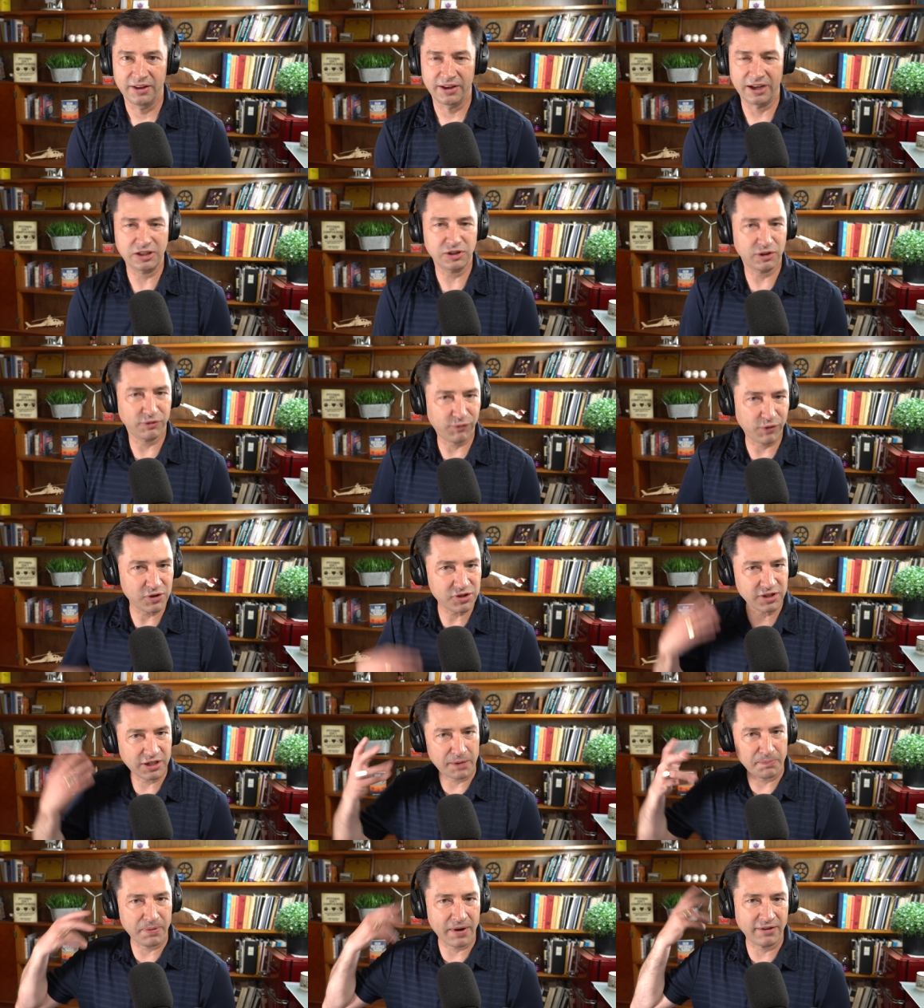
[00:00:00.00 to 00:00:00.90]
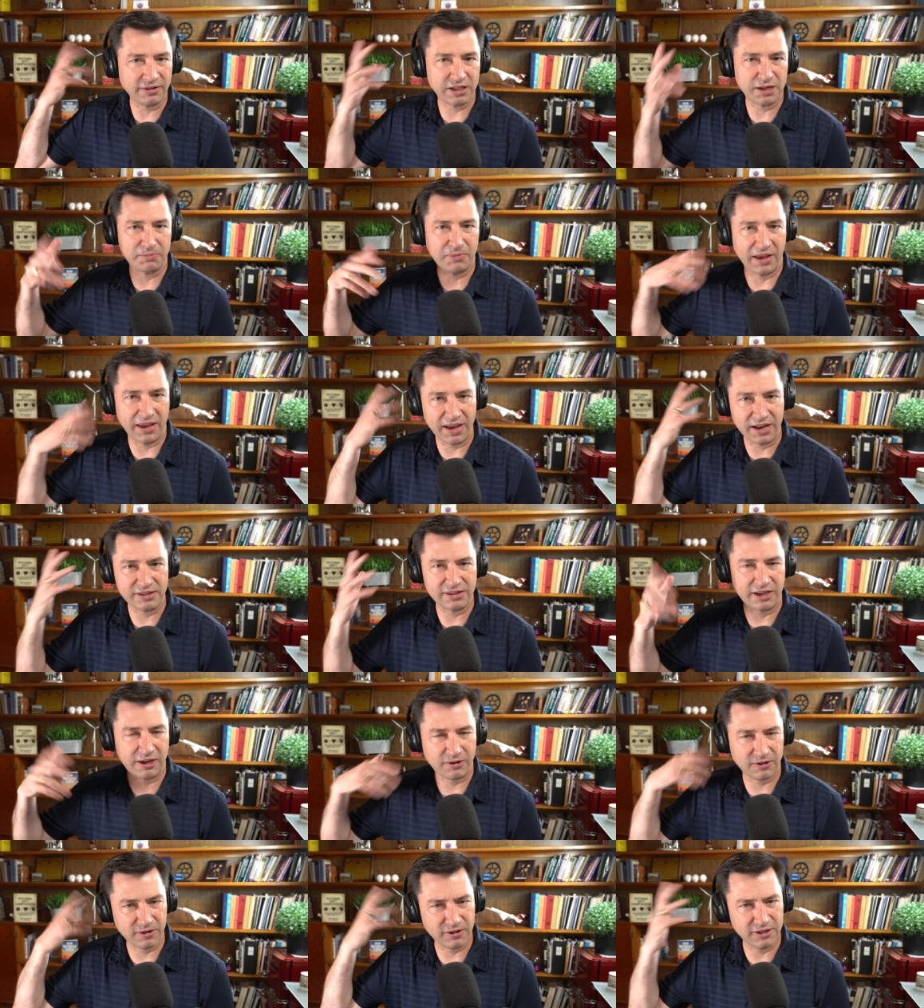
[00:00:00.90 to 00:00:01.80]
That's the first thing that popped up in my head. I was
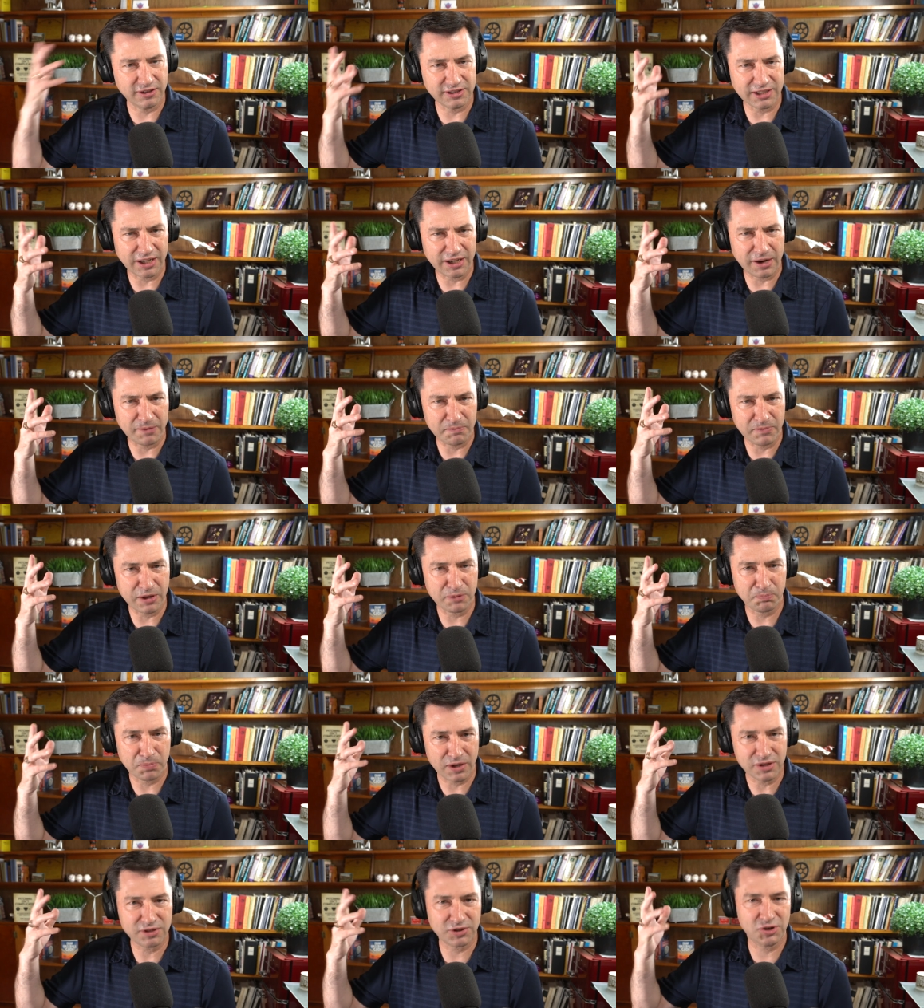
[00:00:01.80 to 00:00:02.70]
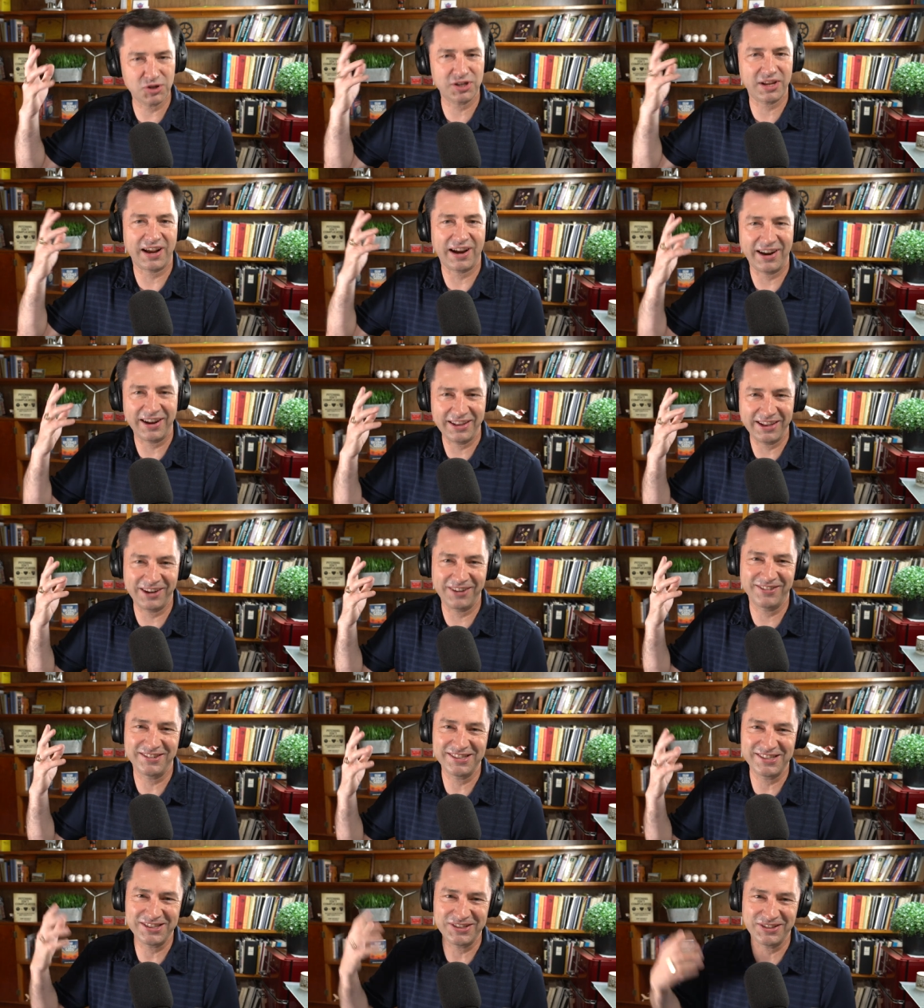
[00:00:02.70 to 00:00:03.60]
like, is that a mm-hmm. MythBusters guy that
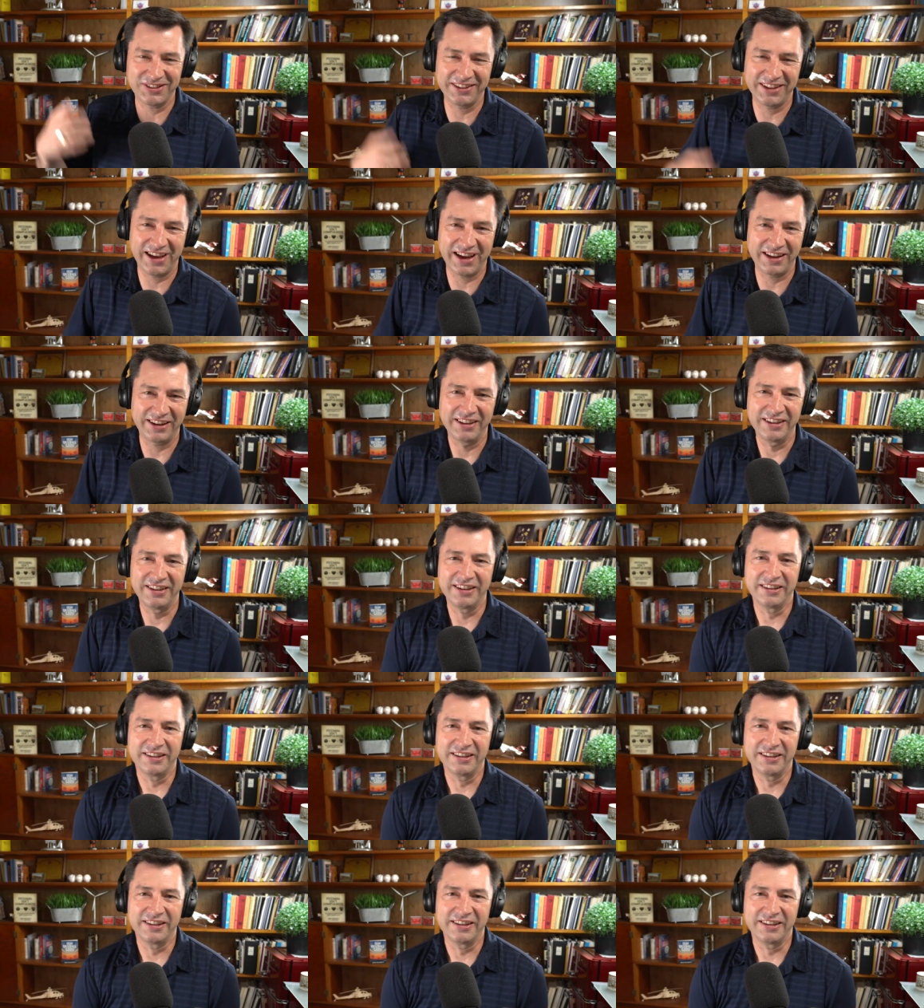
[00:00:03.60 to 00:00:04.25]
was doing that?